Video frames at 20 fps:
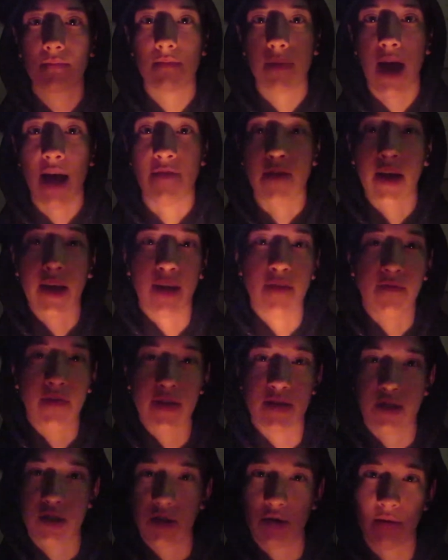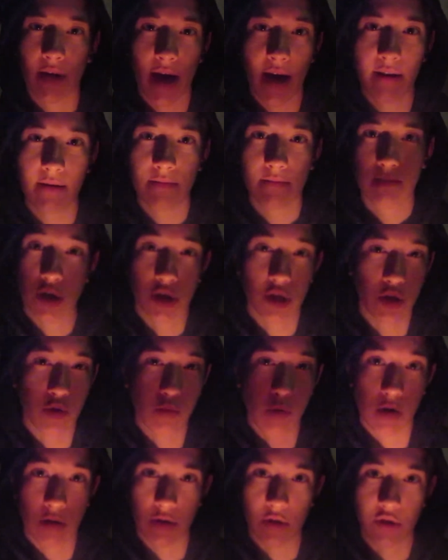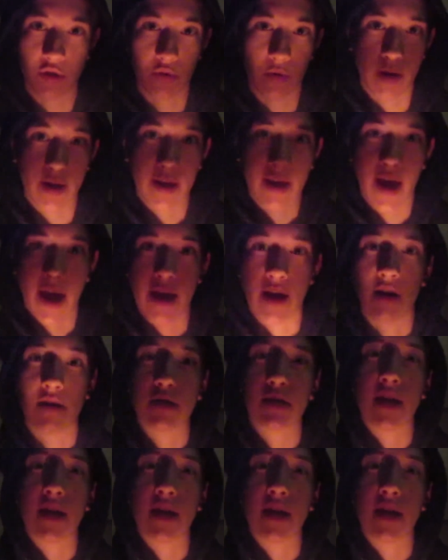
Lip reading: have I convinced you yet? Do you want to join Chaos